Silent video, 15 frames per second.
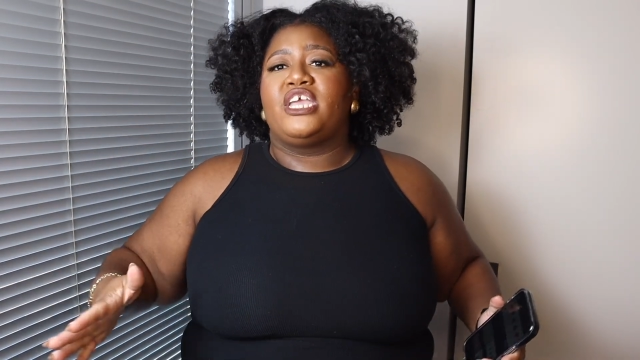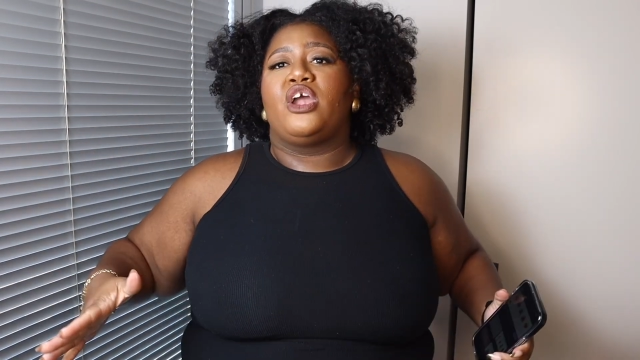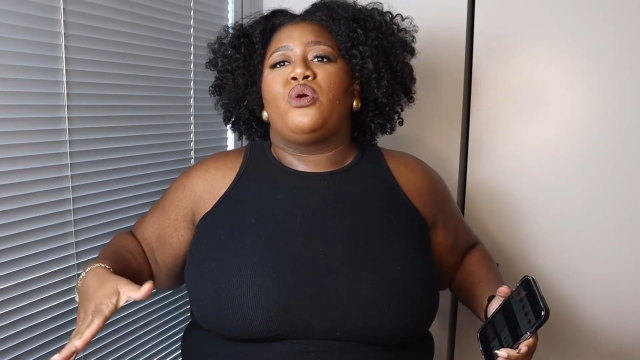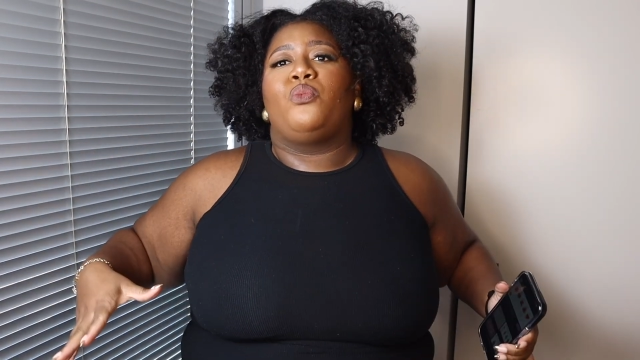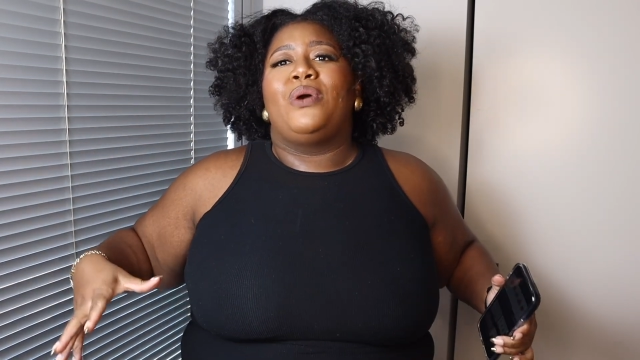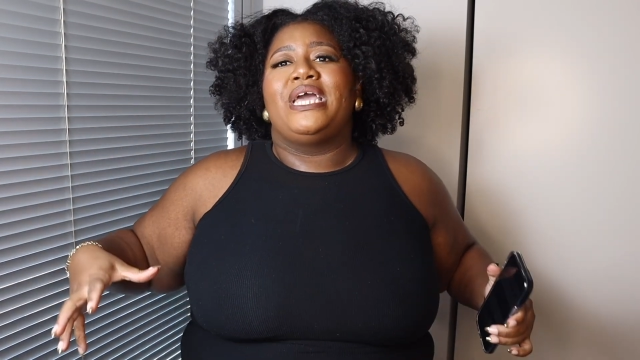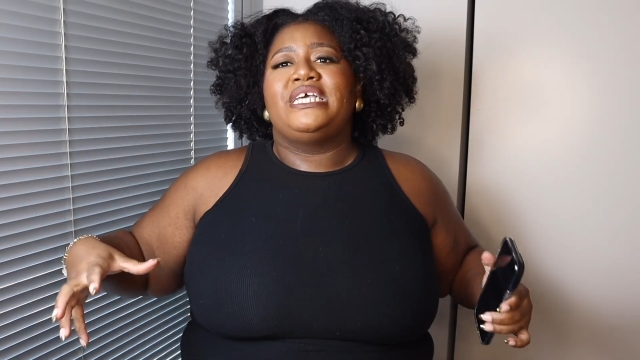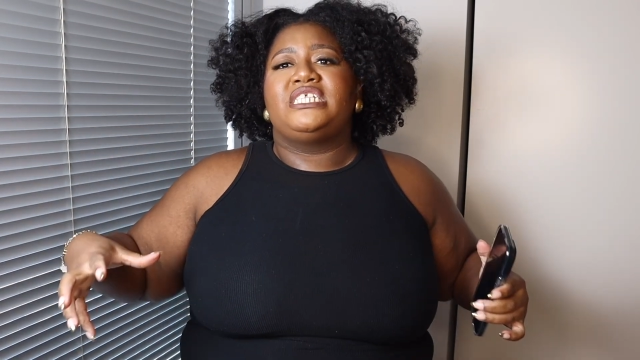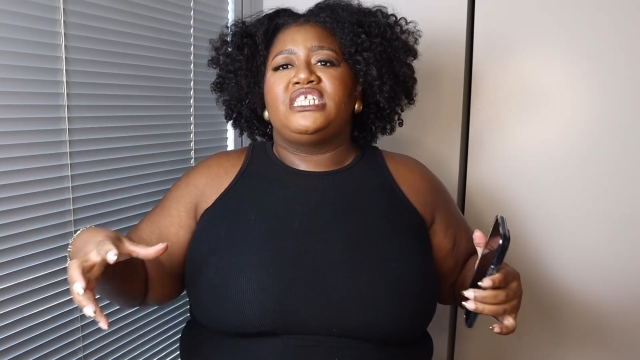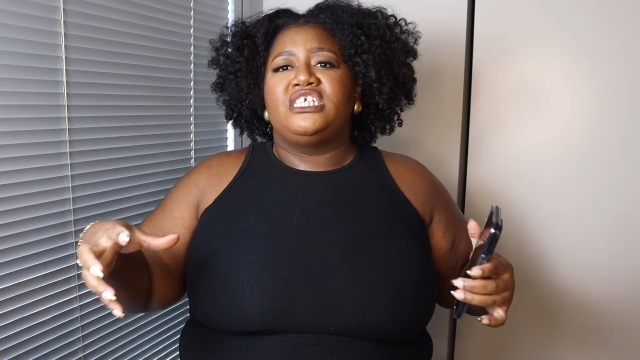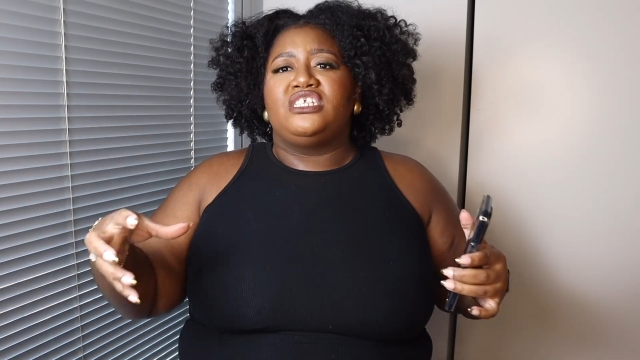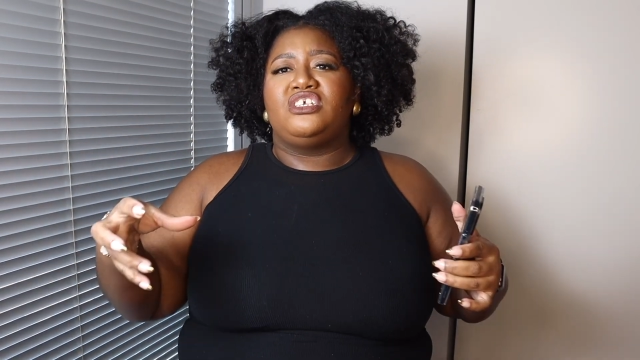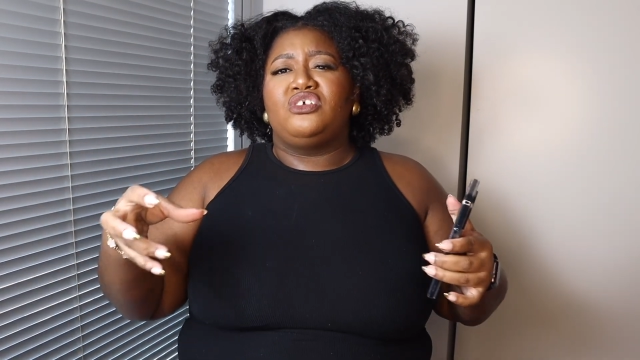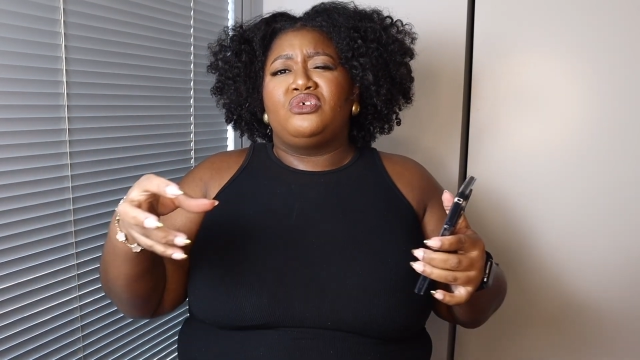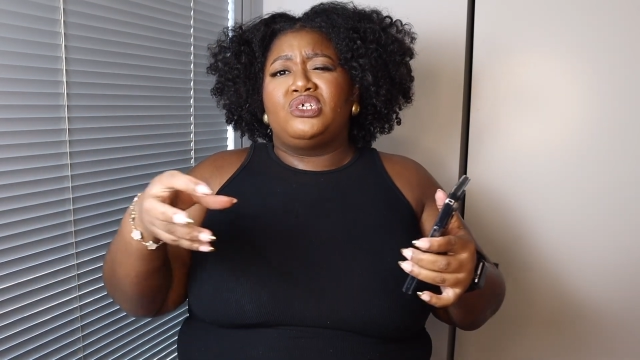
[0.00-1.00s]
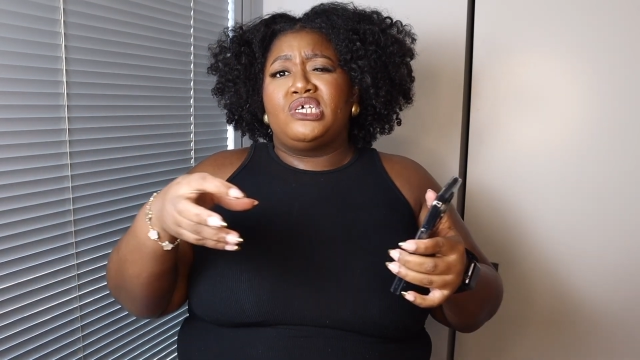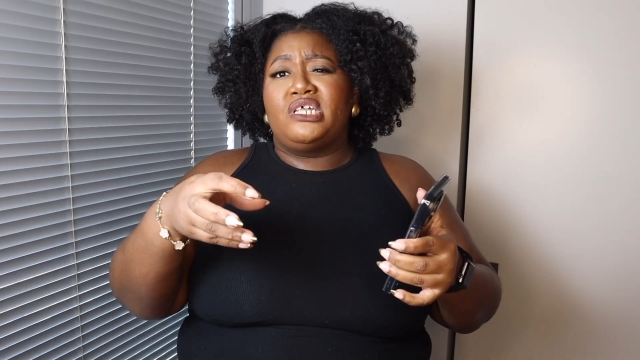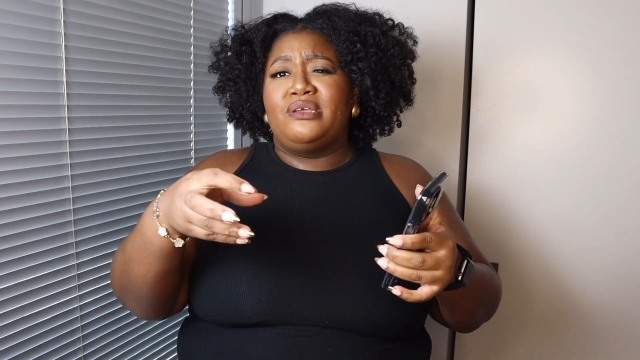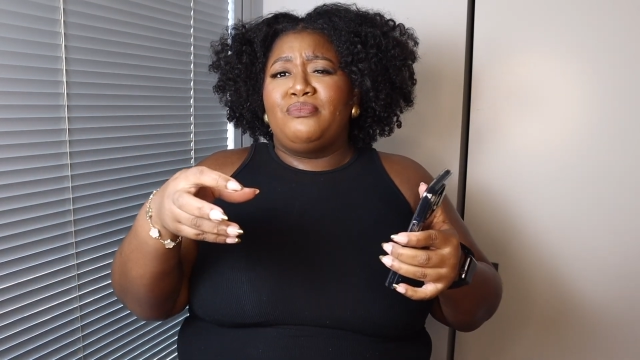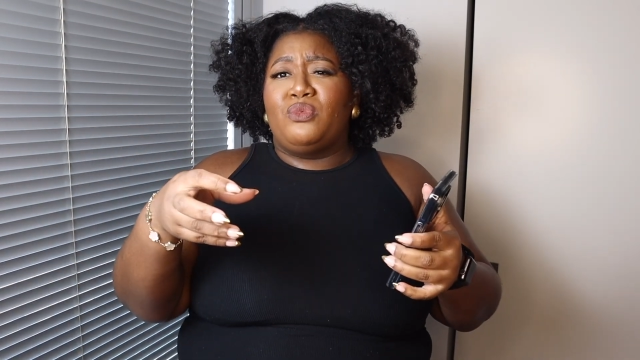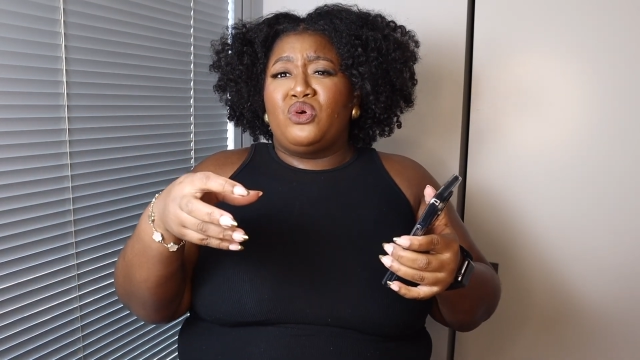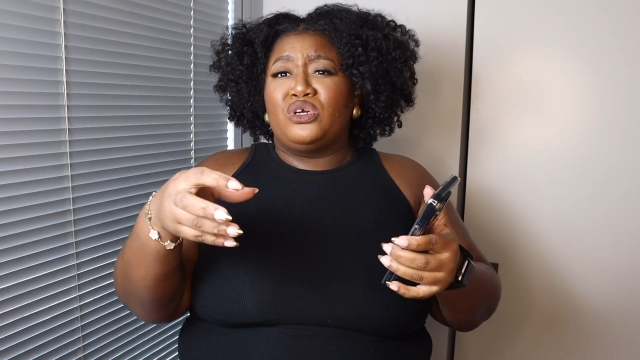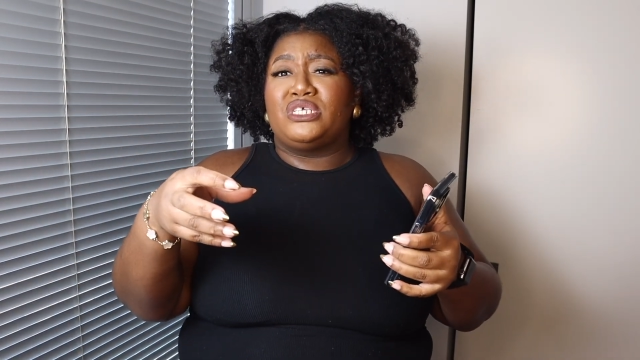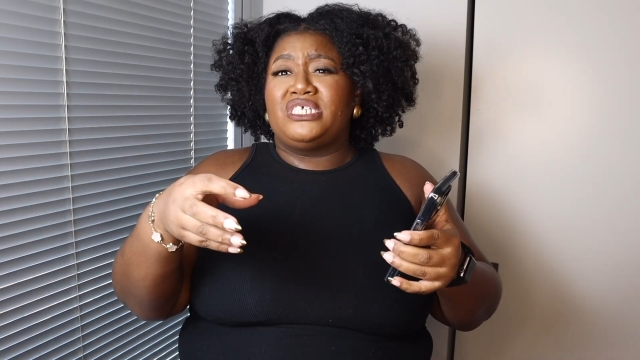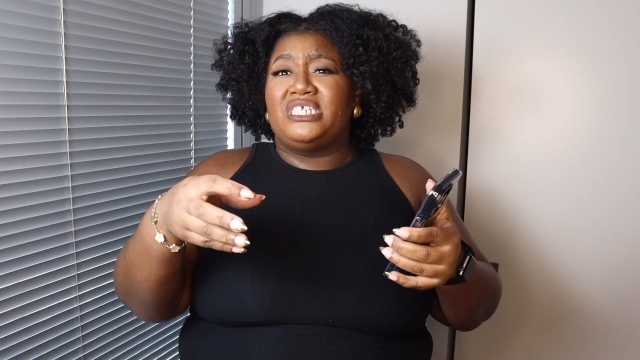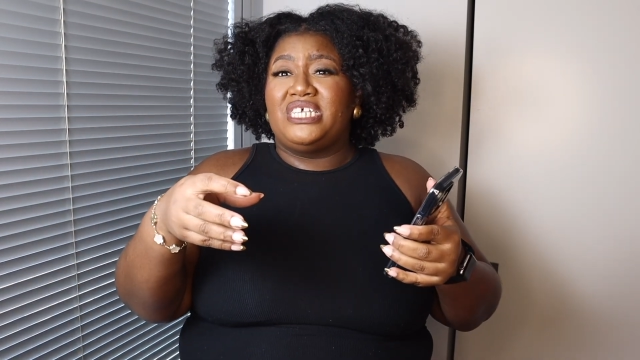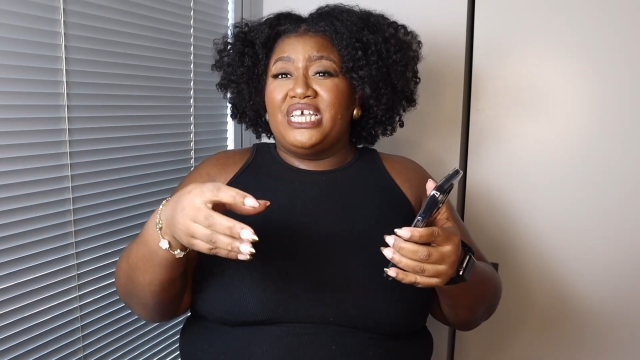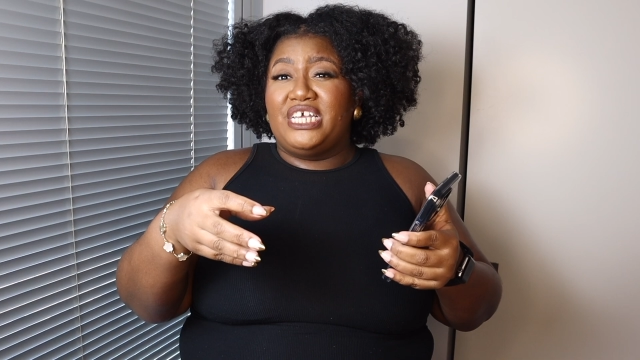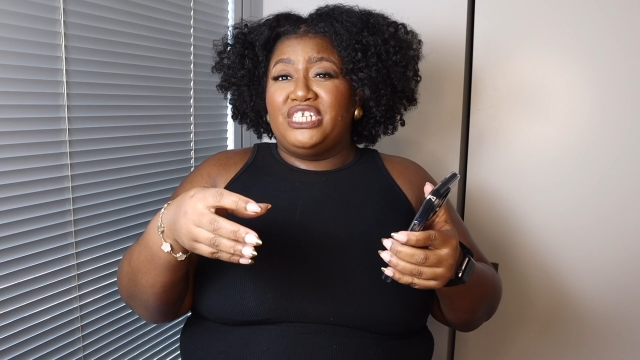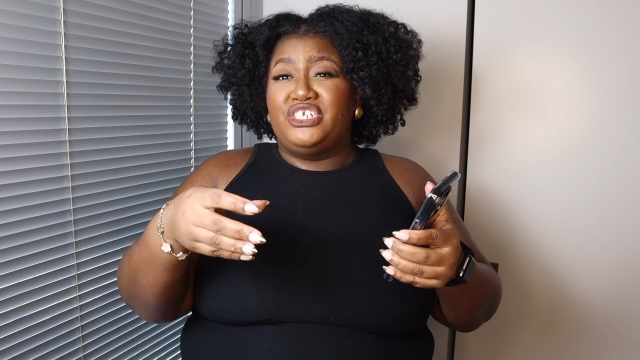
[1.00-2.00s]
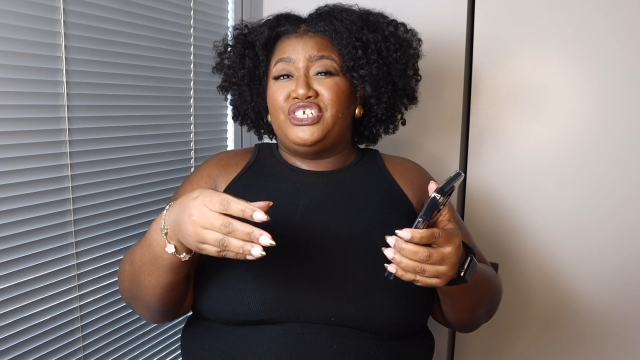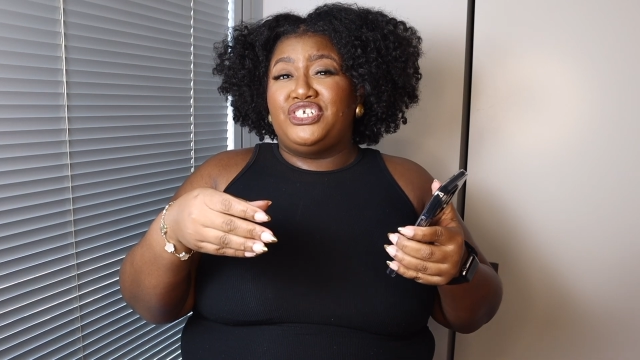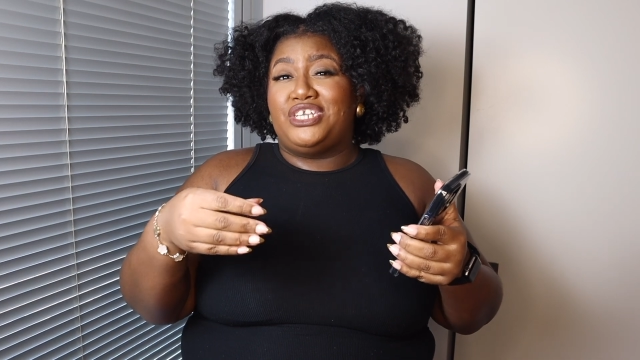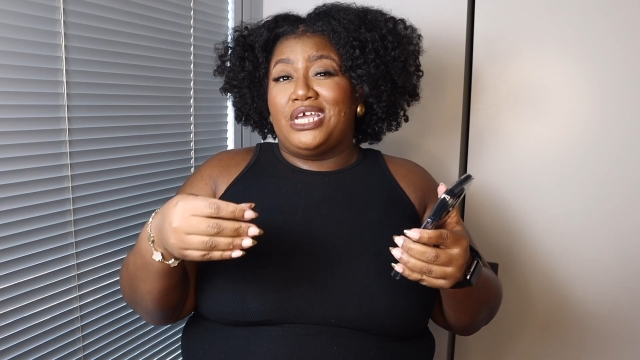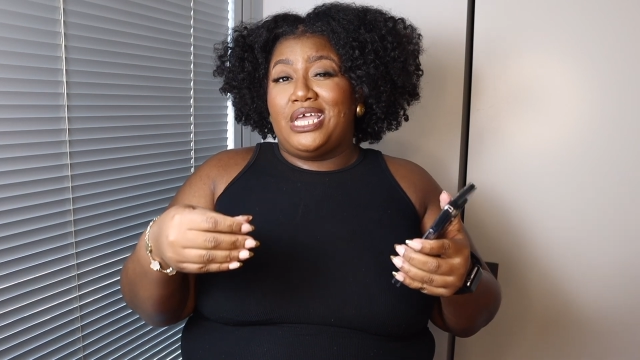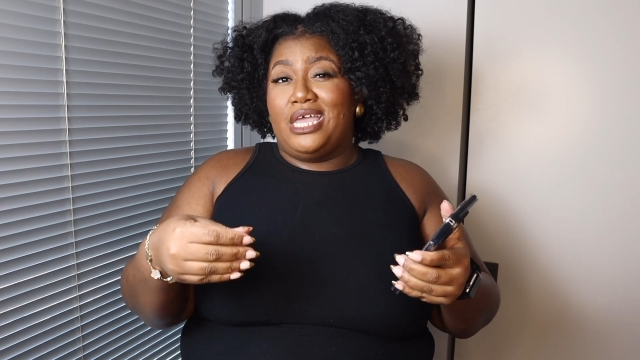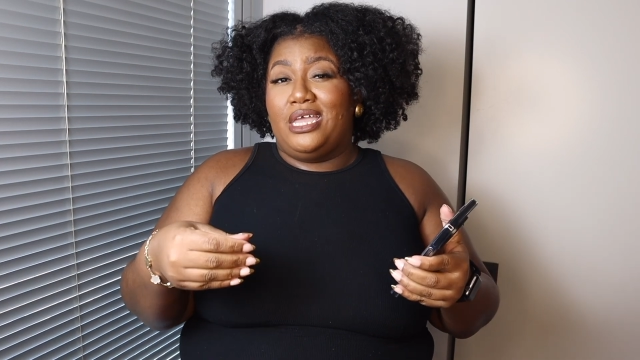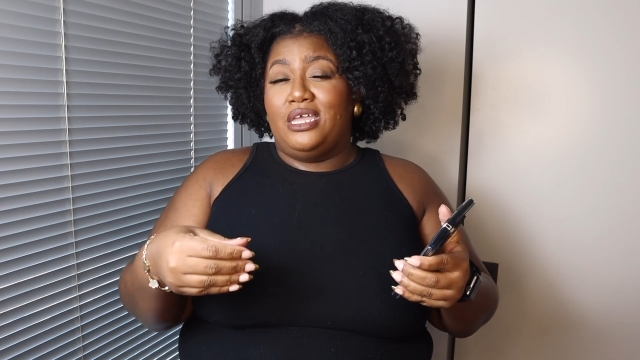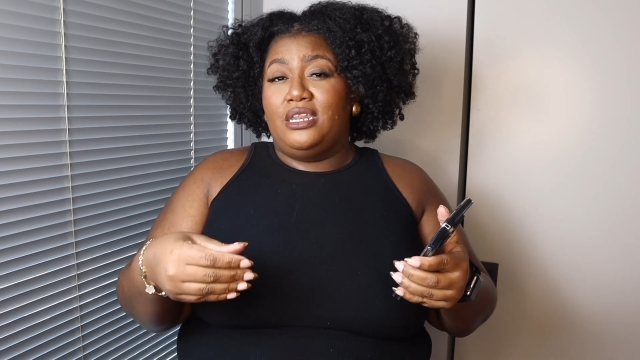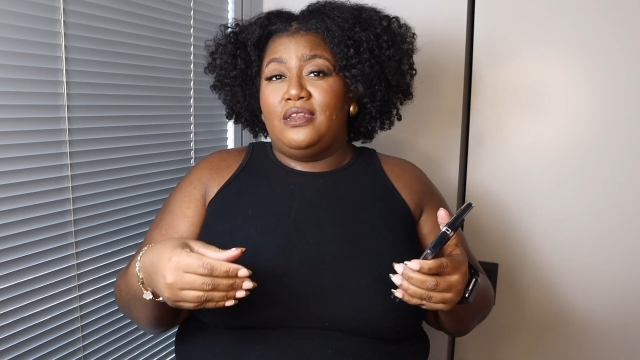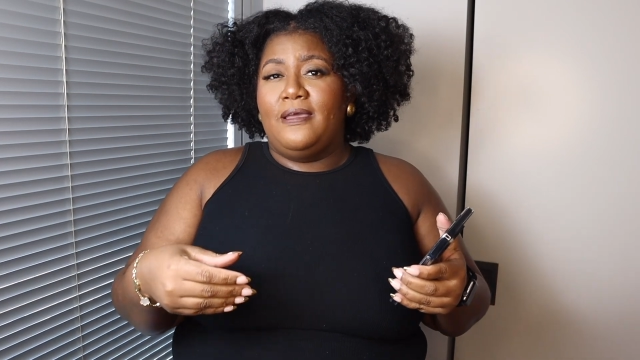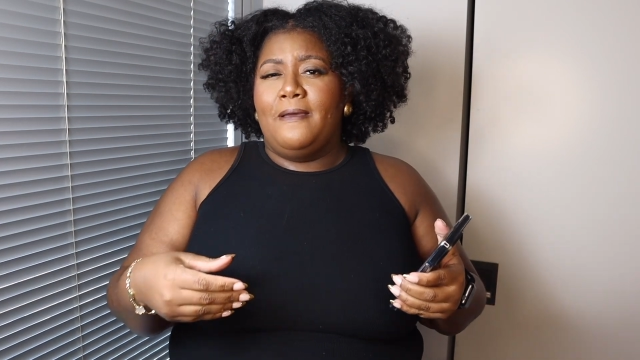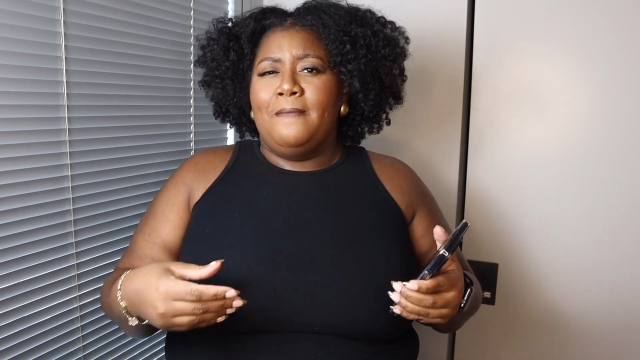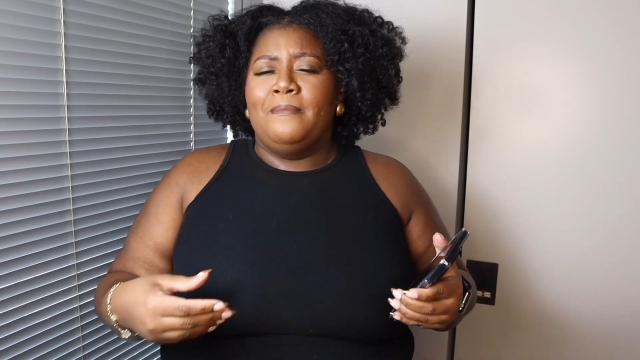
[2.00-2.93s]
your waist is usually more cinched in.